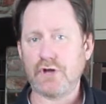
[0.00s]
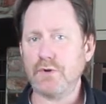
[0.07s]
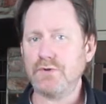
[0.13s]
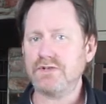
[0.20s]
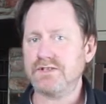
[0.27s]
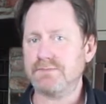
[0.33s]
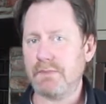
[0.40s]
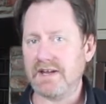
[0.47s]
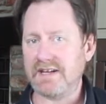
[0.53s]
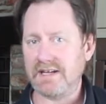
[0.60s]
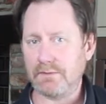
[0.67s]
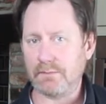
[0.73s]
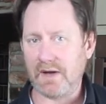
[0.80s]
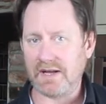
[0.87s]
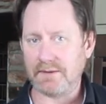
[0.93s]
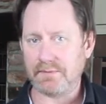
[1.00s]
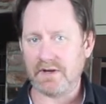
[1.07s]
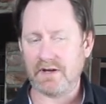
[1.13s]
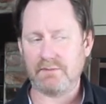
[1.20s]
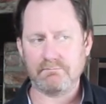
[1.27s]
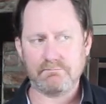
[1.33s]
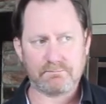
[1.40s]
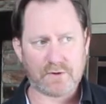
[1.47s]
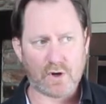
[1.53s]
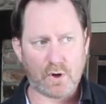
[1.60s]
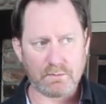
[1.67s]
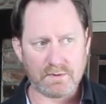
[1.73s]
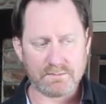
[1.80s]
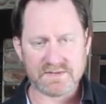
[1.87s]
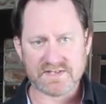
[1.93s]
Don't use baking paper.
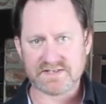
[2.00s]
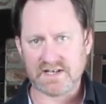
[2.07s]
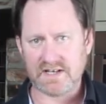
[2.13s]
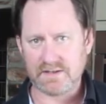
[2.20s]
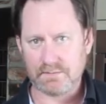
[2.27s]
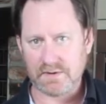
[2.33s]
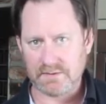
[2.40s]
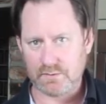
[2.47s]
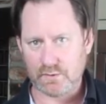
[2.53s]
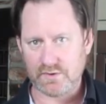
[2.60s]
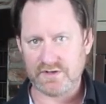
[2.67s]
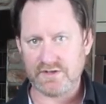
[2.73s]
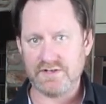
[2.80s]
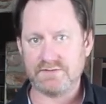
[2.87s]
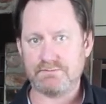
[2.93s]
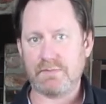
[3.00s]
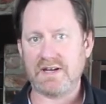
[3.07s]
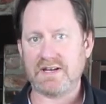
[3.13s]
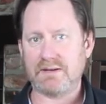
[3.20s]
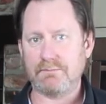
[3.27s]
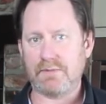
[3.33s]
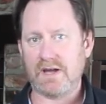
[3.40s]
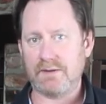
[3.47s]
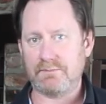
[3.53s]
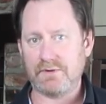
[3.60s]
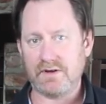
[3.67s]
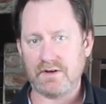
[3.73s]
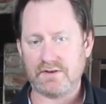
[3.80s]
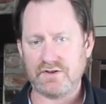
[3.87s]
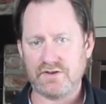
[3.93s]
Common mistake, people will use baking
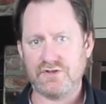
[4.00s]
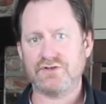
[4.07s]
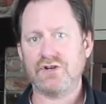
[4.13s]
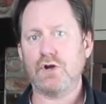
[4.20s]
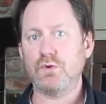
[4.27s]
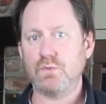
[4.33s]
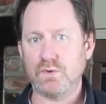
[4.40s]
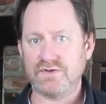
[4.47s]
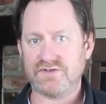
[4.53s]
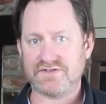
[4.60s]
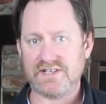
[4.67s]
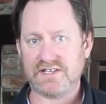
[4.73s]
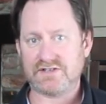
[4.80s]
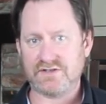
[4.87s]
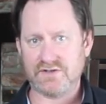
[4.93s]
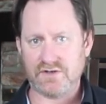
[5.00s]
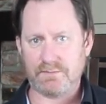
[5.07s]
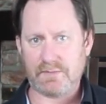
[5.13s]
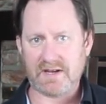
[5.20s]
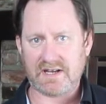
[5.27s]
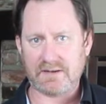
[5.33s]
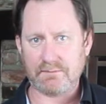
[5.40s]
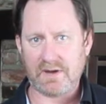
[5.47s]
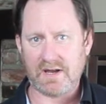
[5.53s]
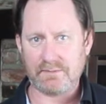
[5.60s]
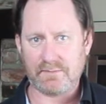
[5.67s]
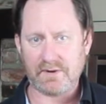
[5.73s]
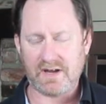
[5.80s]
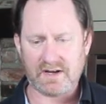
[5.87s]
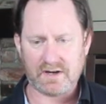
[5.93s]
paper, the dough will stick to the baking
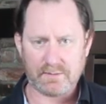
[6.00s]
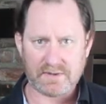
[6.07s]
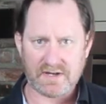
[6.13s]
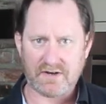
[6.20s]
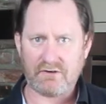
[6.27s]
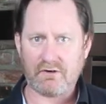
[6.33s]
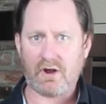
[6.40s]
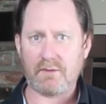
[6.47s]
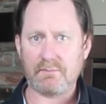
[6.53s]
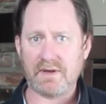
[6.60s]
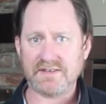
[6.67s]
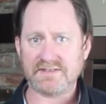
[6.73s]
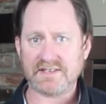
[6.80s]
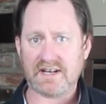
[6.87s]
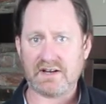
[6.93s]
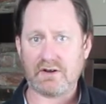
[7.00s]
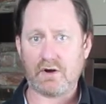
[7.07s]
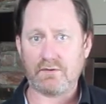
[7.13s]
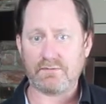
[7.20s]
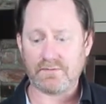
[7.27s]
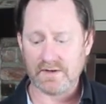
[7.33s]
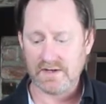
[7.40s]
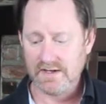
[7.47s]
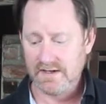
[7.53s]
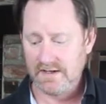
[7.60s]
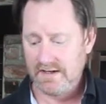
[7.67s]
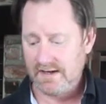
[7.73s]
paper and it'll be a nightmare to get it off.